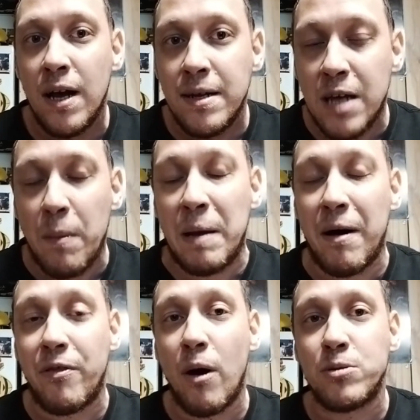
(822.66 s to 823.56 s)
tell me about
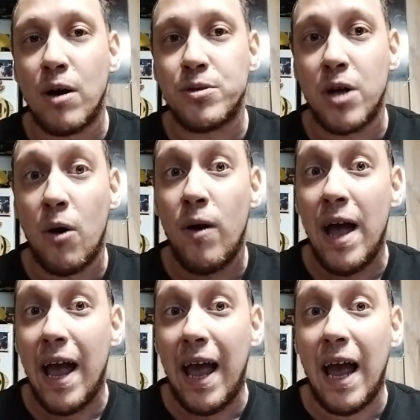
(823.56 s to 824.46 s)
those also.
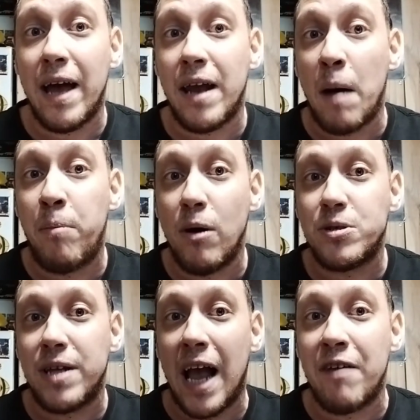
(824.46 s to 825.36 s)
And I'm
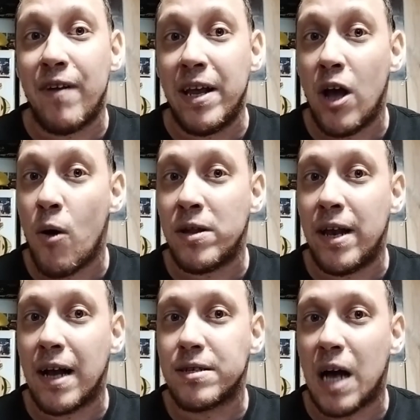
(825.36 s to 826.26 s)
posting a video in the
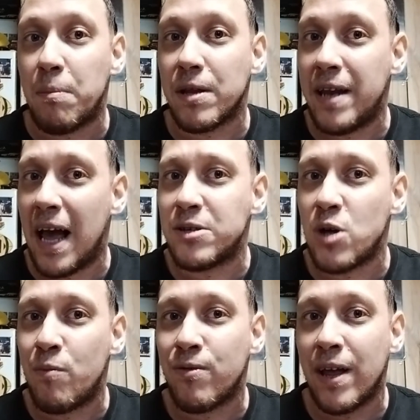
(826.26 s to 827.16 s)
next couple of days,
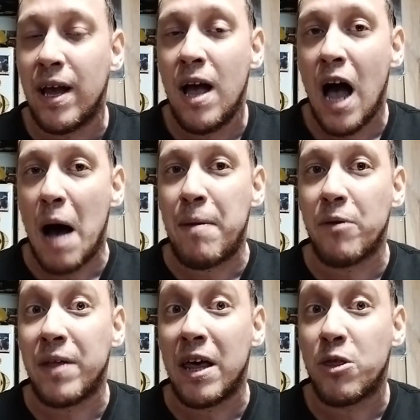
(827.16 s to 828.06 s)
hopefully, about
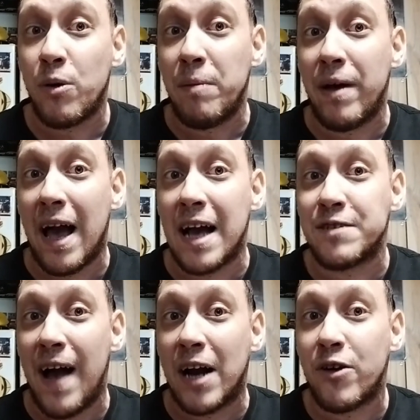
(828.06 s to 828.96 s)
the three big
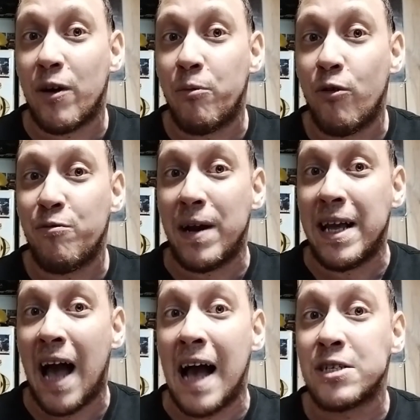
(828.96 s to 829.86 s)
X-Factor improvement
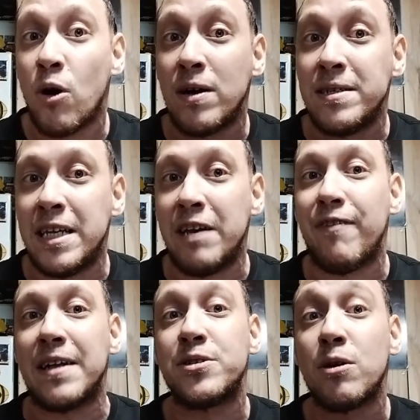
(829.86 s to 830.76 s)
guys on
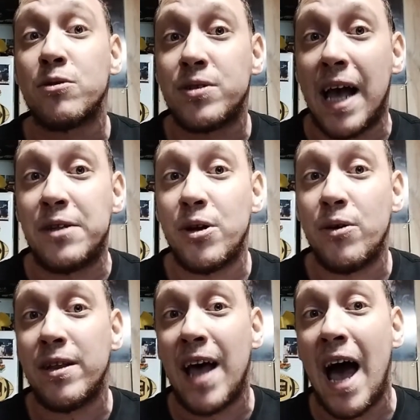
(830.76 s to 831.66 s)
defense. So stay tuned
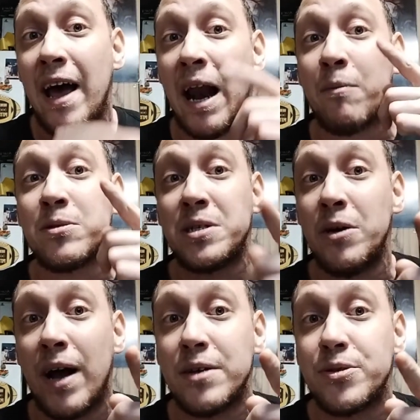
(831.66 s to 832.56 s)
to that, and I will see you guys